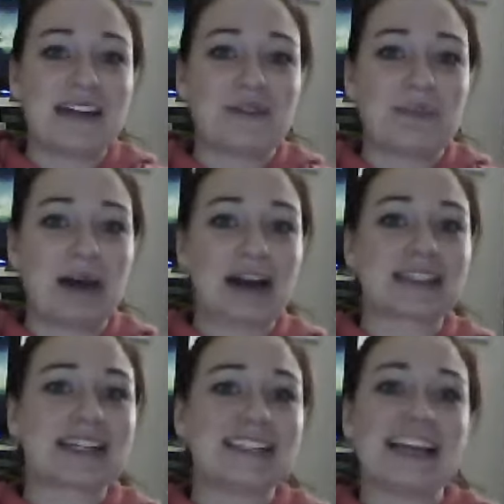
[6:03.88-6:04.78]
of the box,
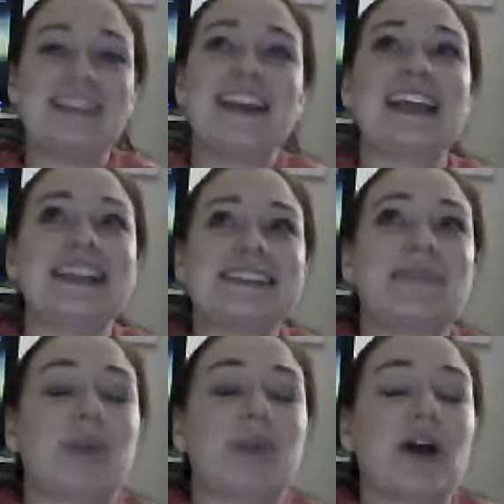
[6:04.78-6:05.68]
because I think he's
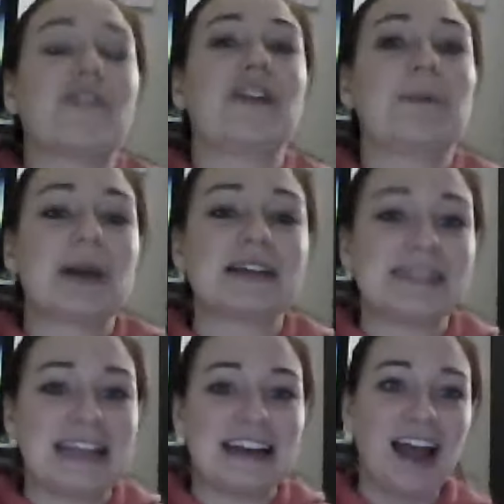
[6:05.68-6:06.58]
the perfect
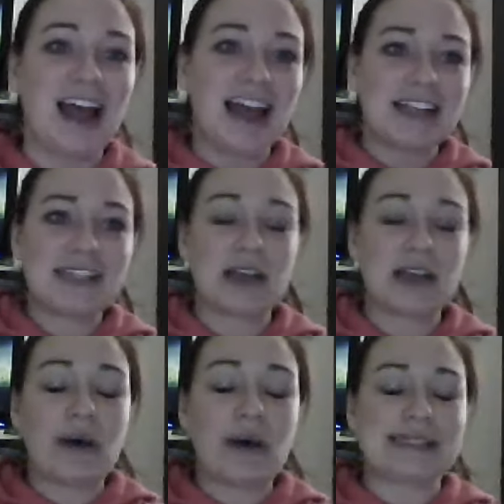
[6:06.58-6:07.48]
person to
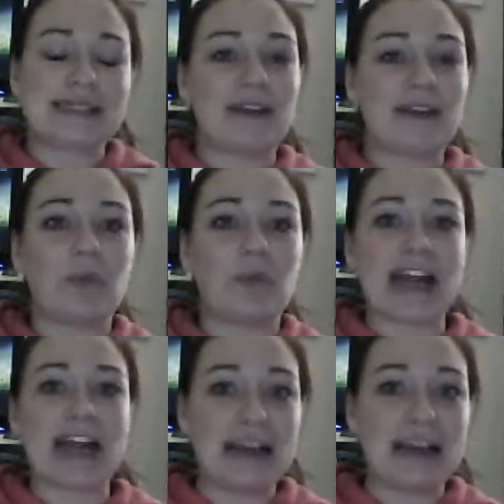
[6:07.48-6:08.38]
go outside of the
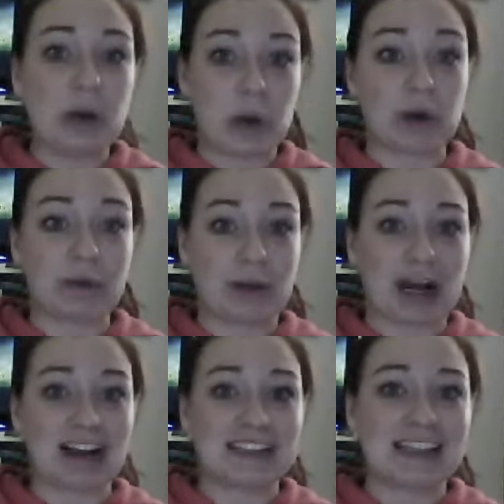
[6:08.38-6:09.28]
Y A horror
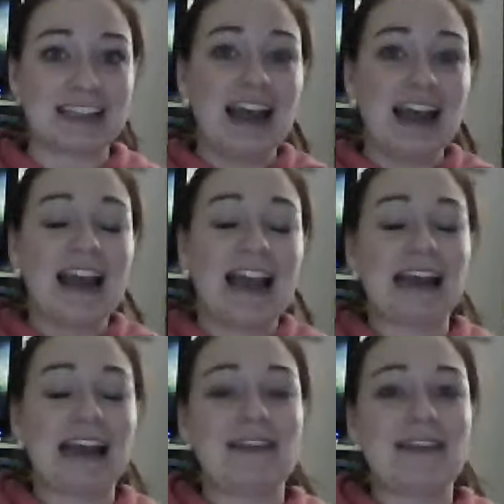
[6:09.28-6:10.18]
box.
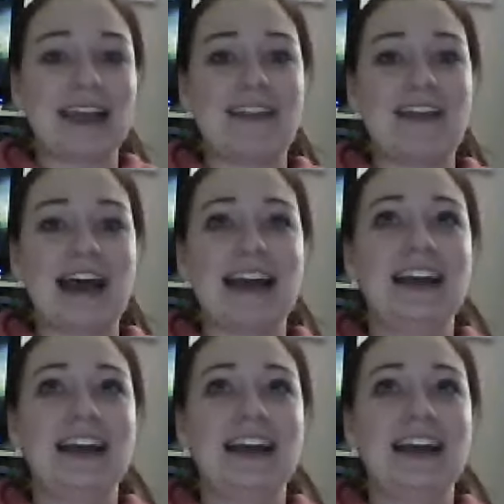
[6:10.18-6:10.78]
And I think that